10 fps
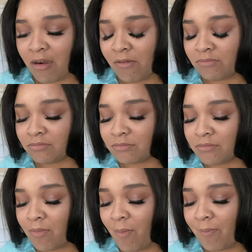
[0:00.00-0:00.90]

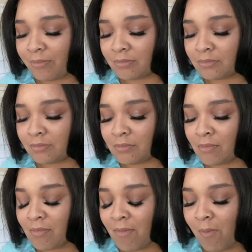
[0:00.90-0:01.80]

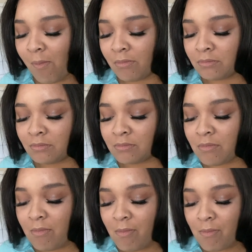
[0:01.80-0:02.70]

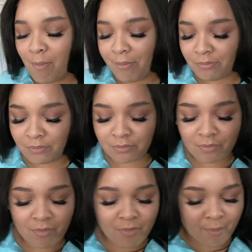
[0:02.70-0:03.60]

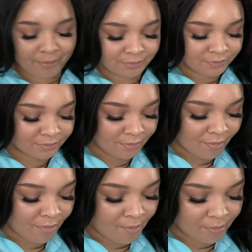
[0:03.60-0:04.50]

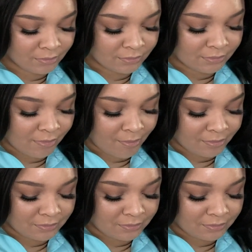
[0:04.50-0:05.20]
Nobody speaks.